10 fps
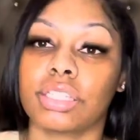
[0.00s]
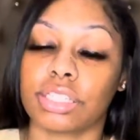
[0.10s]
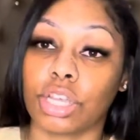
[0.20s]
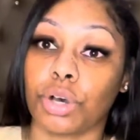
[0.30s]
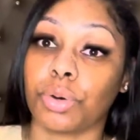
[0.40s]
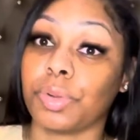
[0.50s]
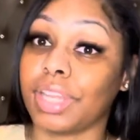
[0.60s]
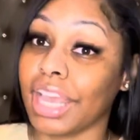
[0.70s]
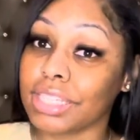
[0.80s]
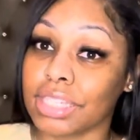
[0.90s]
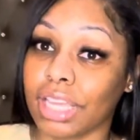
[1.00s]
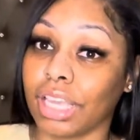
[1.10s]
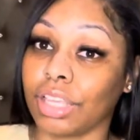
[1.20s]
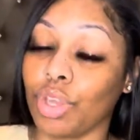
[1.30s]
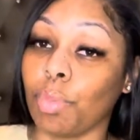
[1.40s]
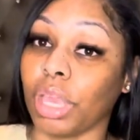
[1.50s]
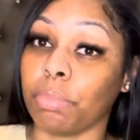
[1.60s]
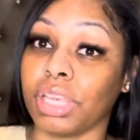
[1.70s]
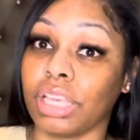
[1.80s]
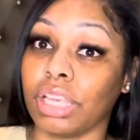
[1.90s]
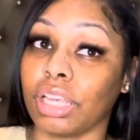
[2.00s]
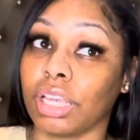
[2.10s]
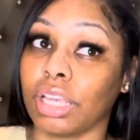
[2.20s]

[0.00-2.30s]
So next thing, you may be